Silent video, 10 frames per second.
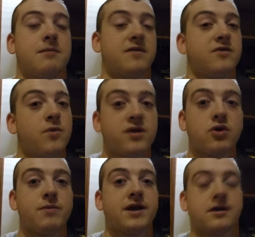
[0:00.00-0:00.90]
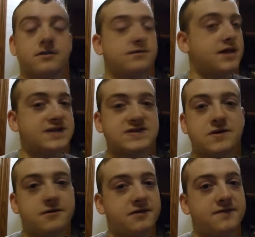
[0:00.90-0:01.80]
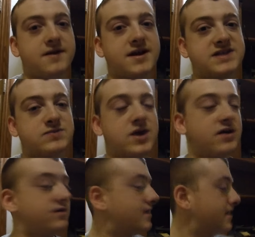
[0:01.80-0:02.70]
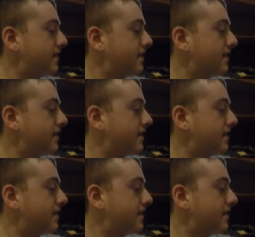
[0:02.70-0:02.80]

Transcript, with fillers: But if you want to go bigger, that's totally fine as well.